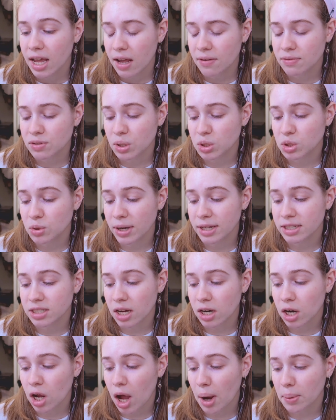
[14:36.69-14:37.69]
If surgery is
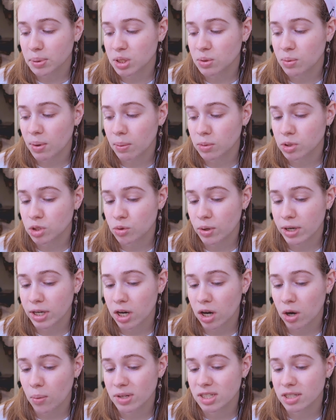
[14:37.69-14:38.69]
not an option, we will treat
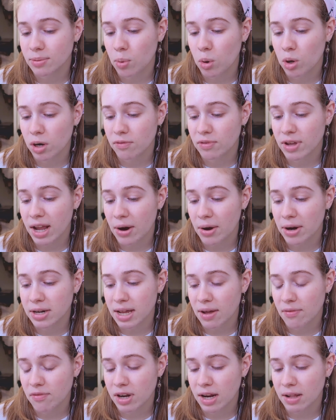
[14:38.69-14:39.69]
her with supportive care
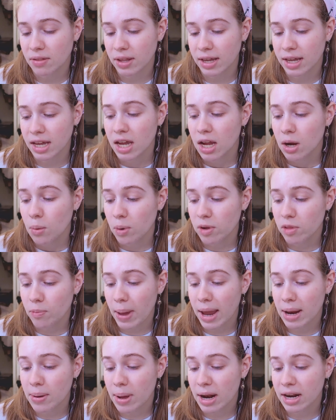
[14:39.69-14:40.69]
indefinitely with
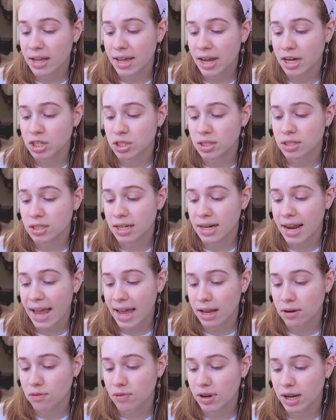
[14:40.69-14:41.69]
pain medications and
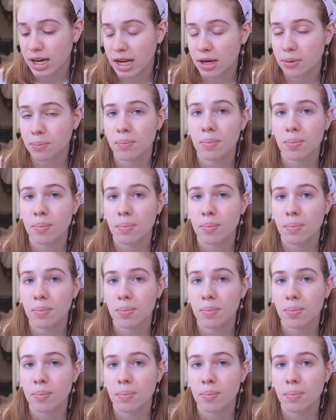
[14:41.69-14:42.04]
hand feeding.